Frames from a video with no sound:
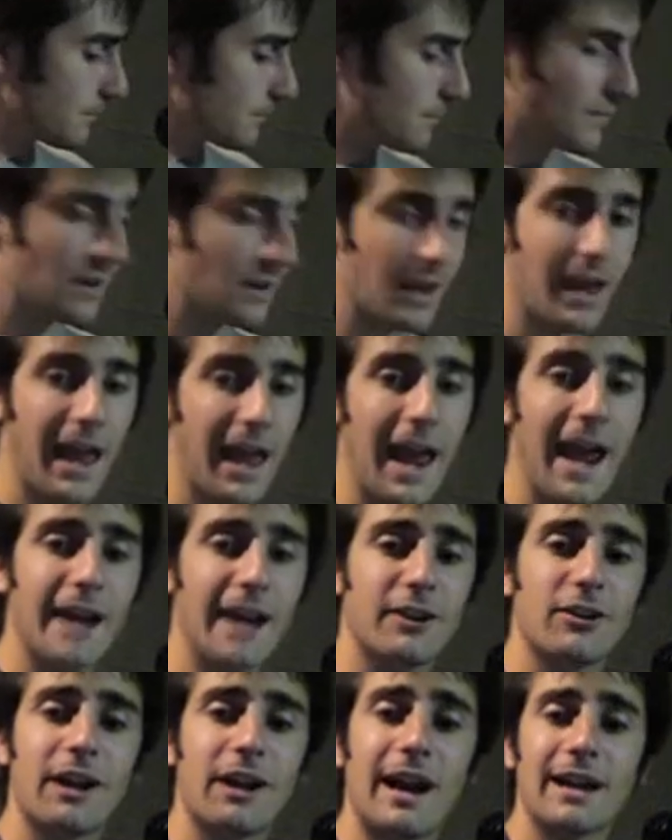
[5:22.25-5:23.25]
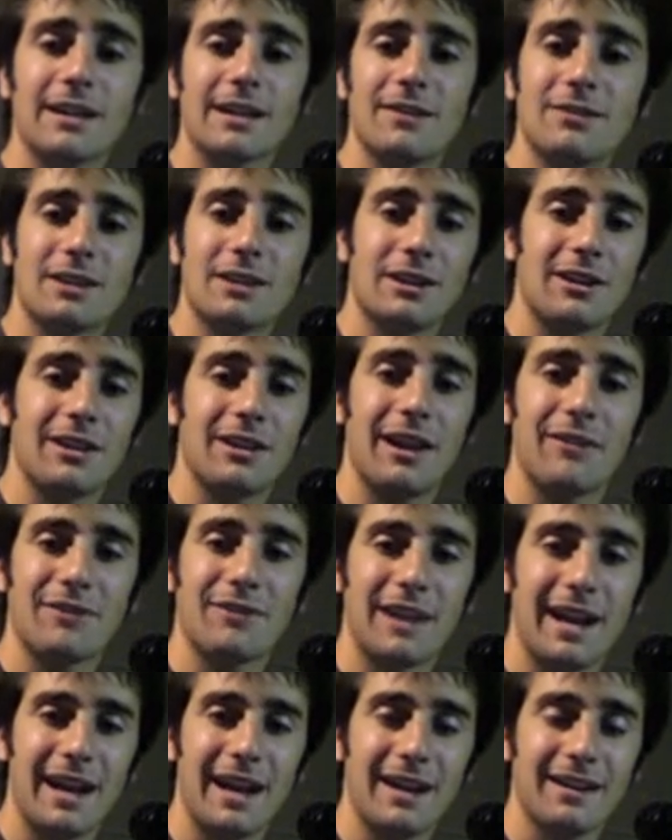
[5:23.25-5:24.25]
Add our octaves in our left
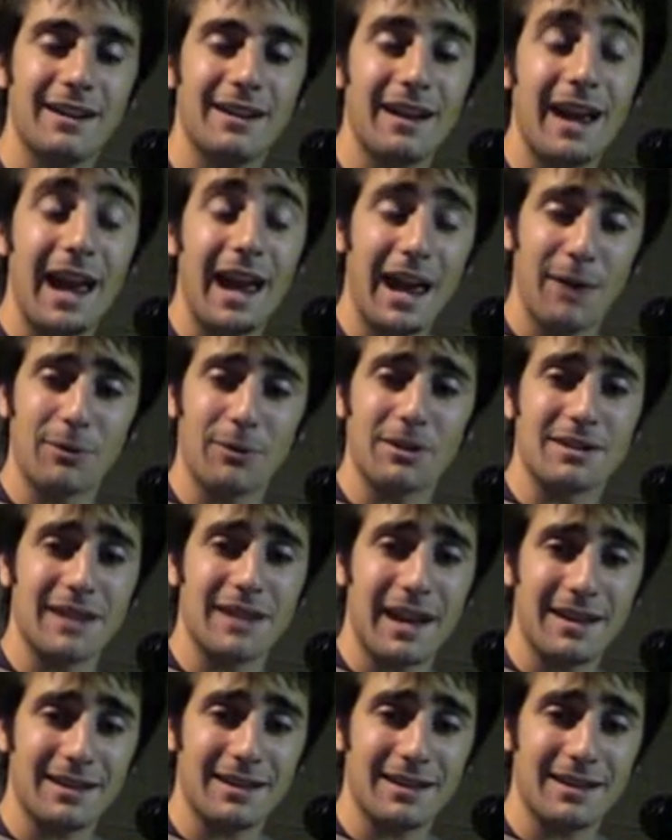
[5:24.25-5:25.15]
hand, and we're set.